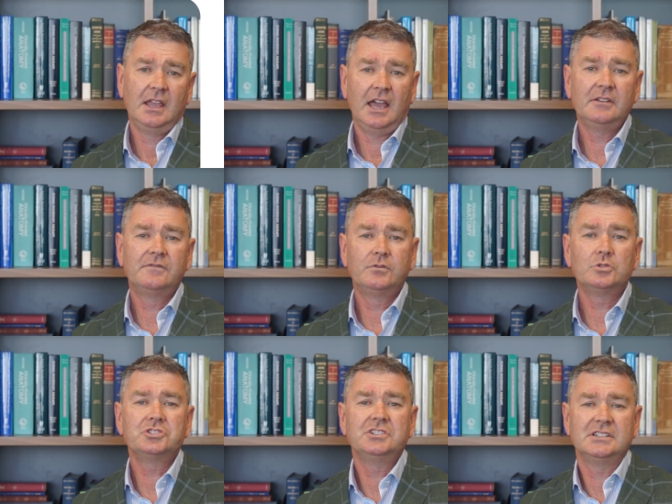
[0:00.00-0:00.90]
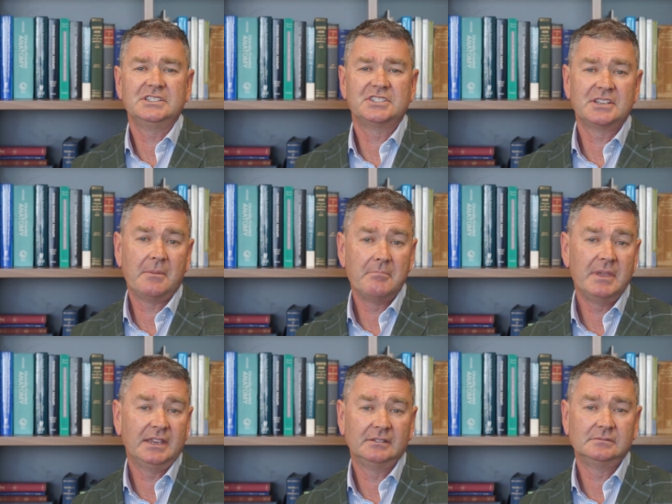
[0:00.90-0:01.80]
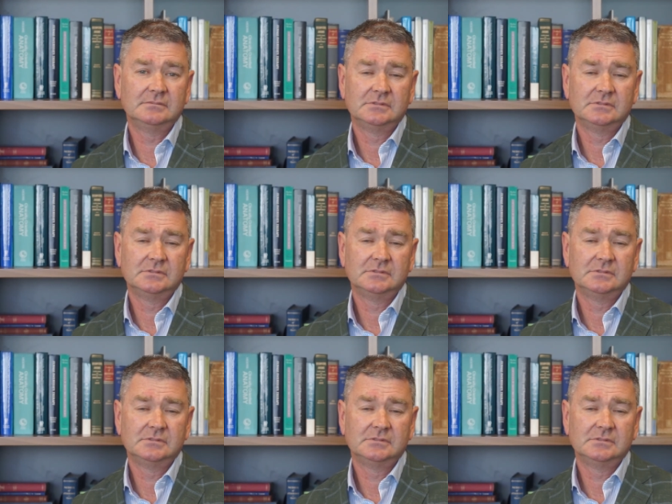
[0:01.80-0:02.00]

Unfortunately, some men